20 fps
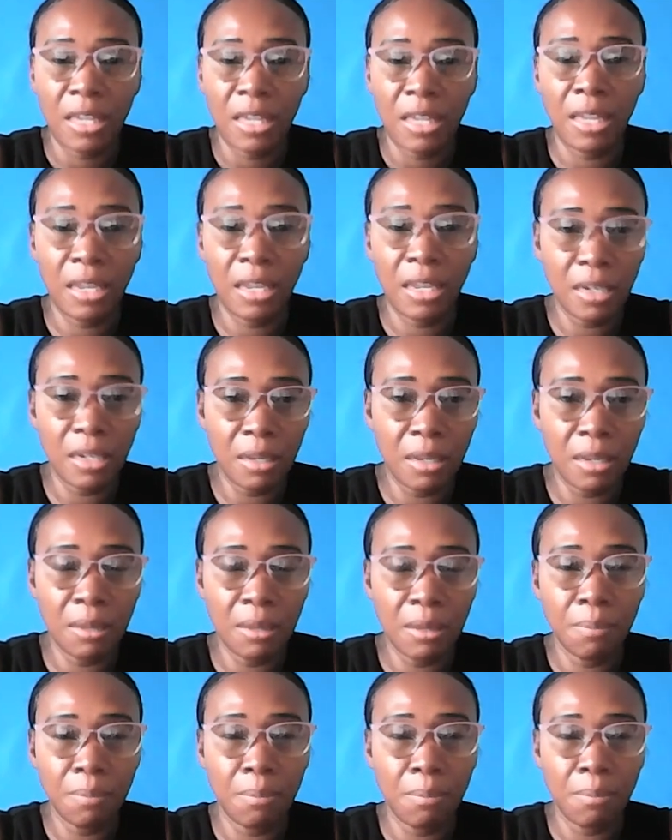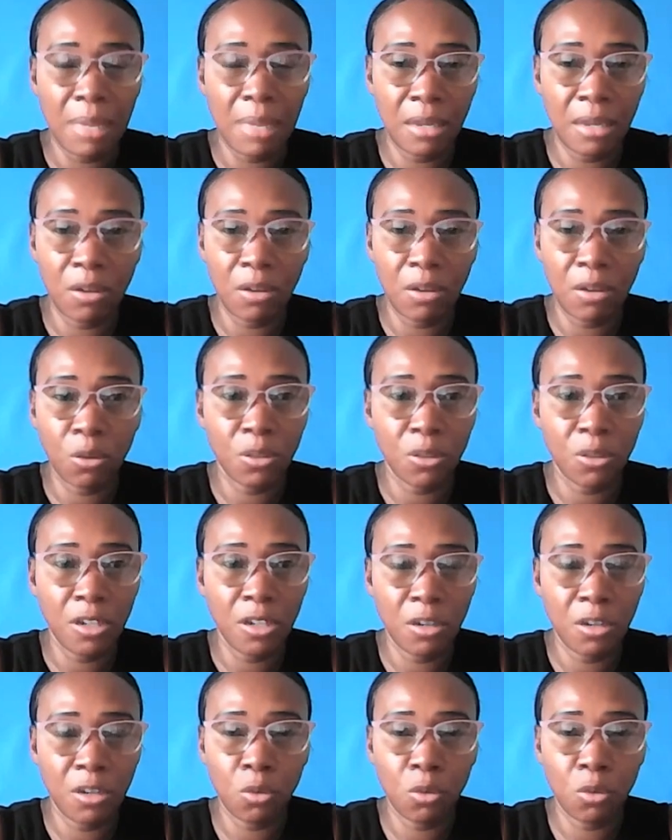Any men out
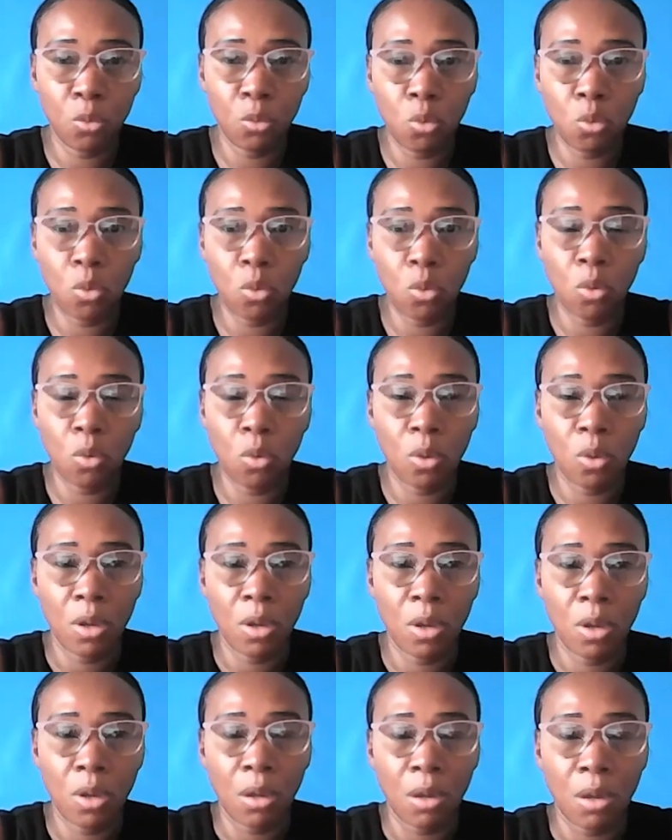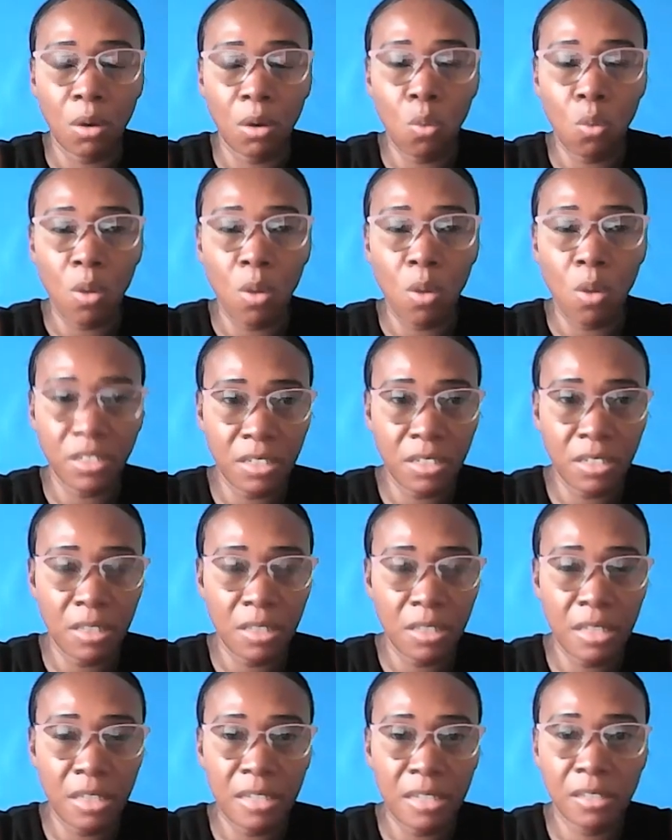there who are watching
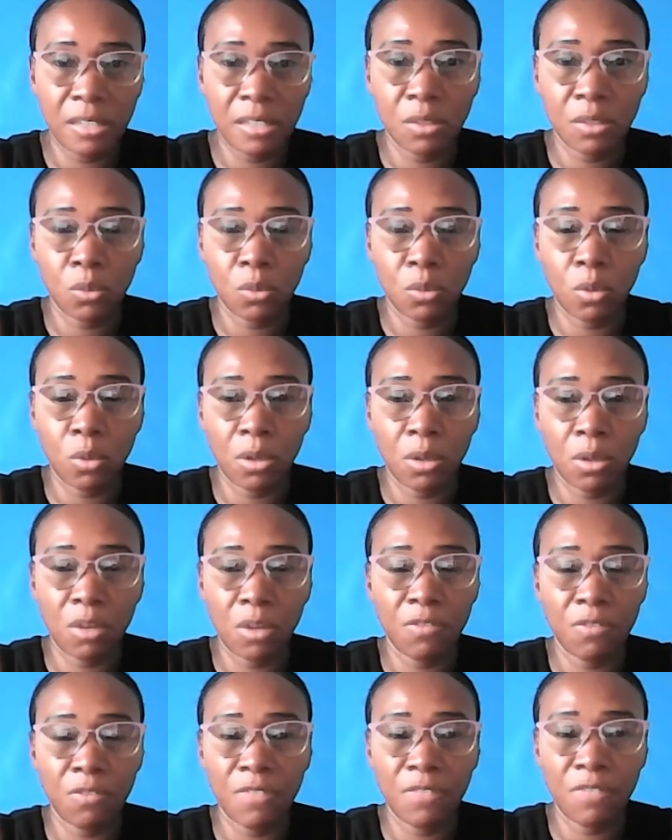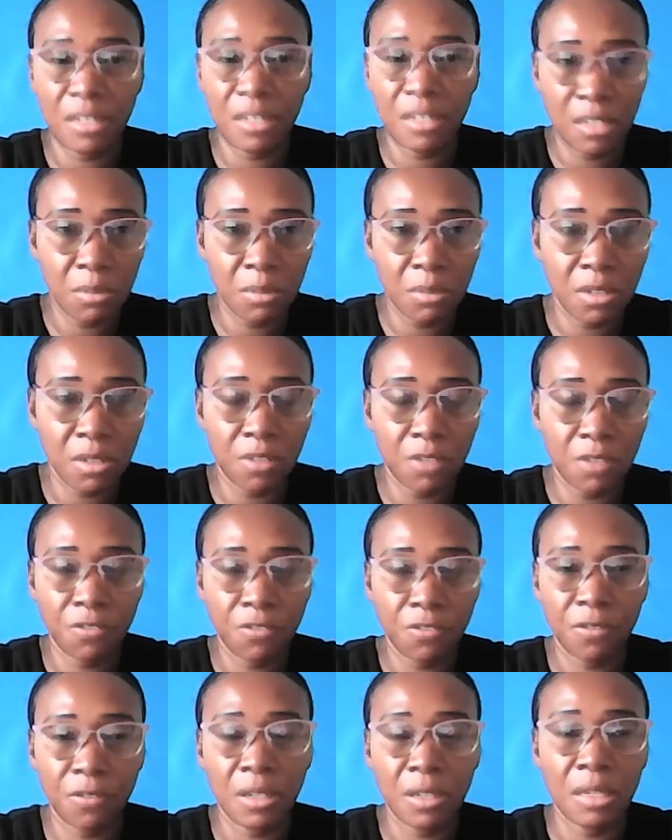this, who are victims of
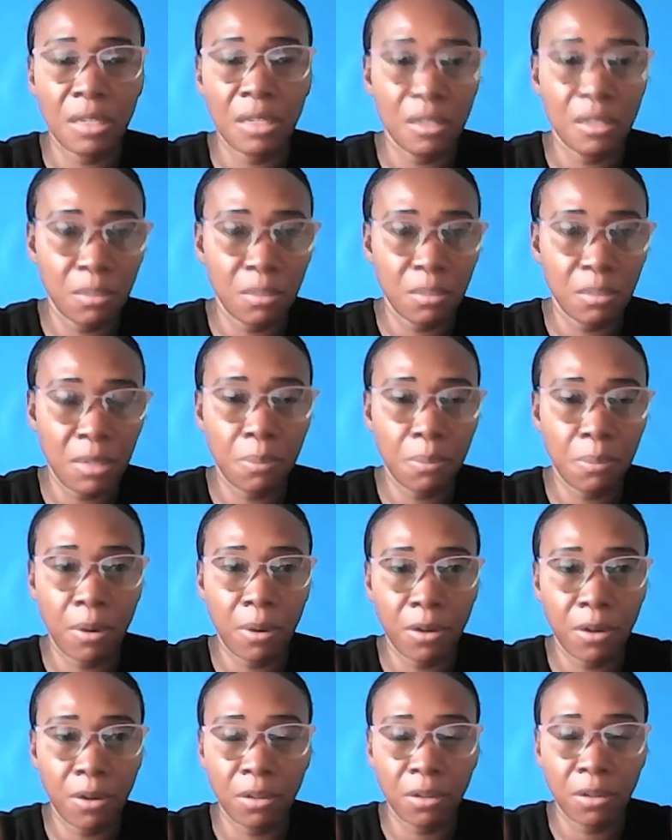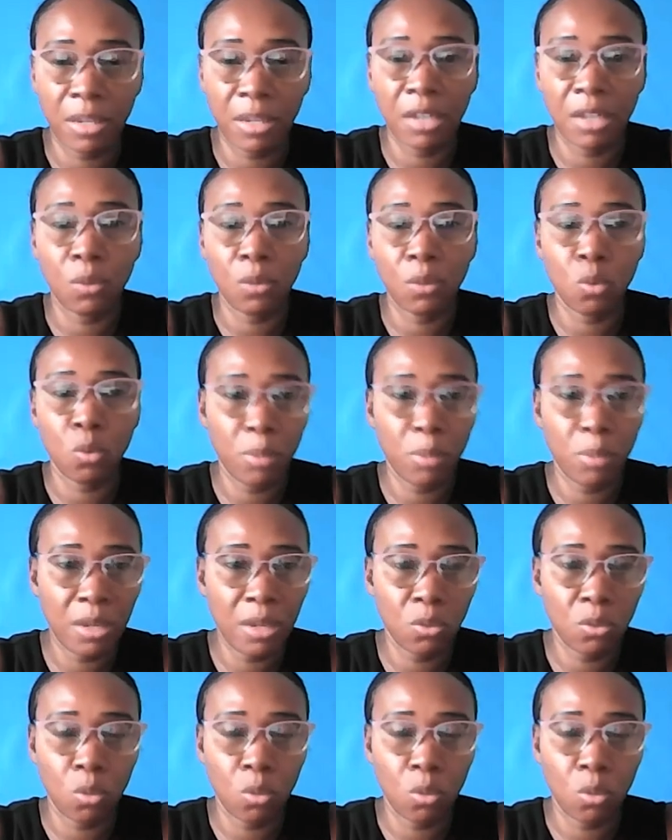intimate partner, any women
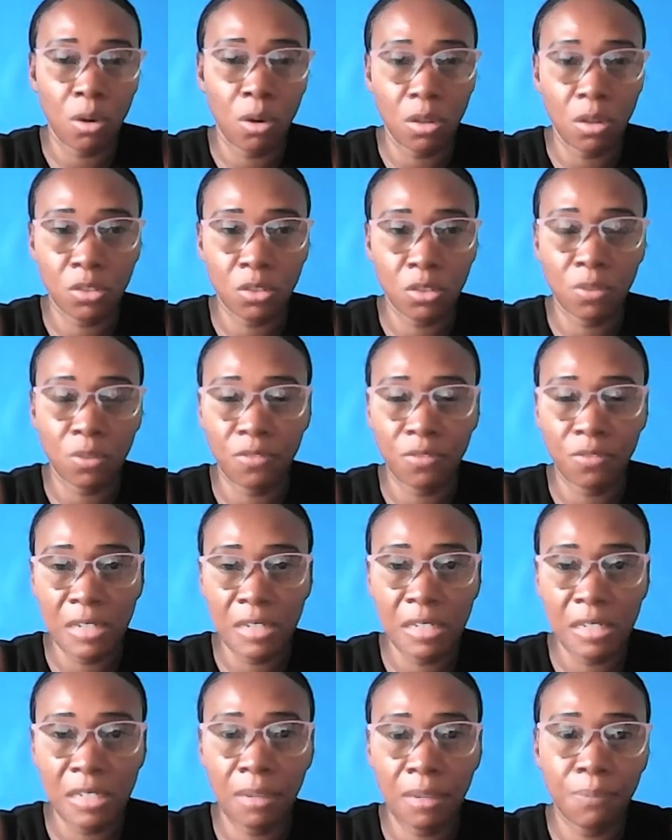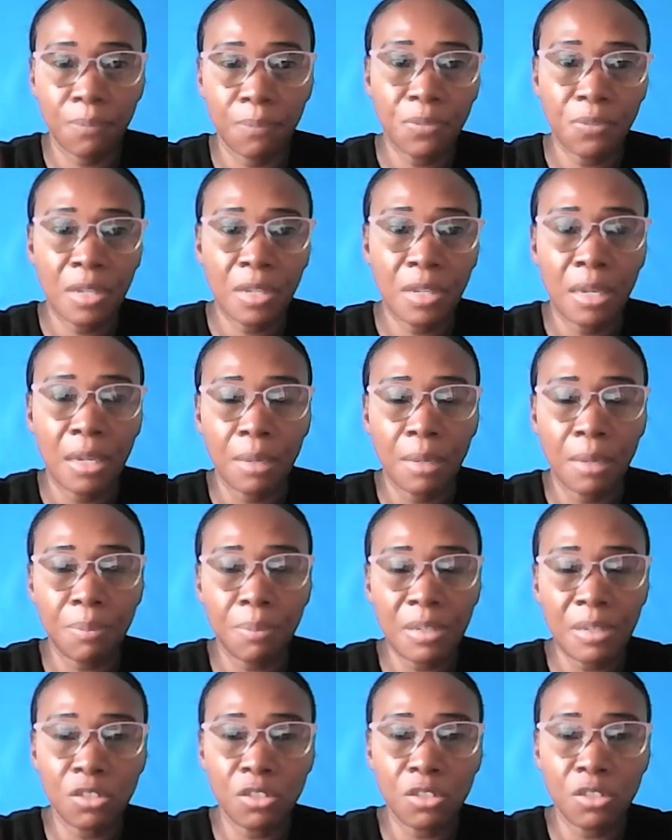who are also victim,
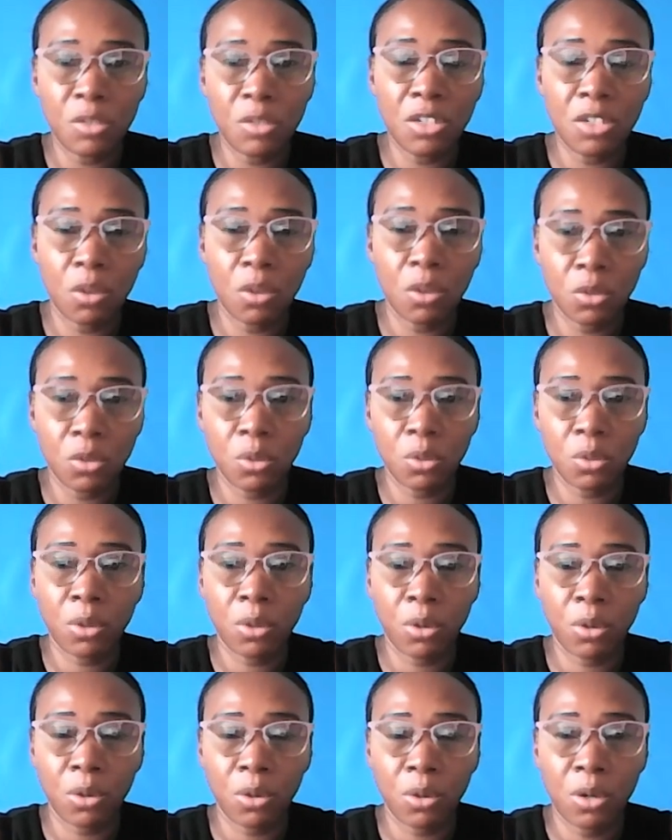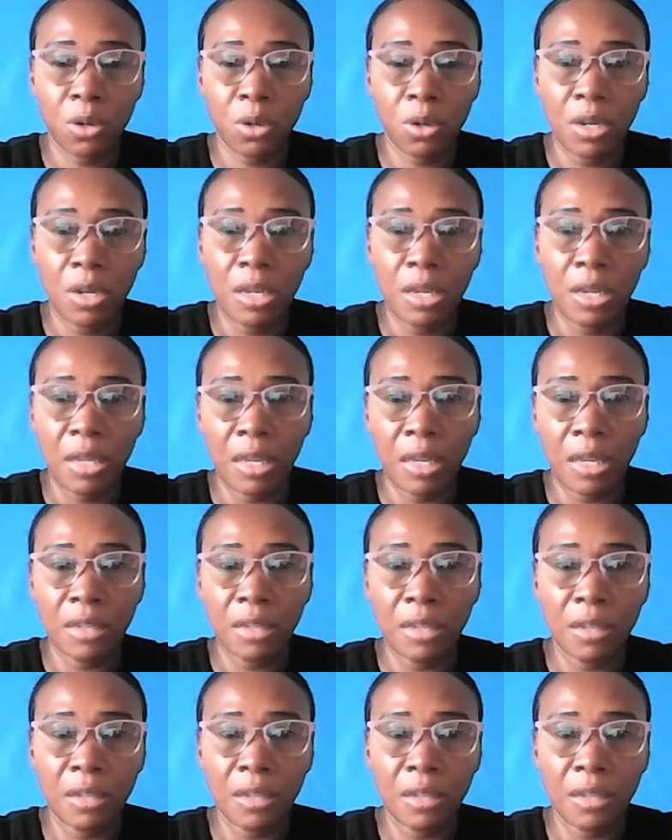please reach out to her and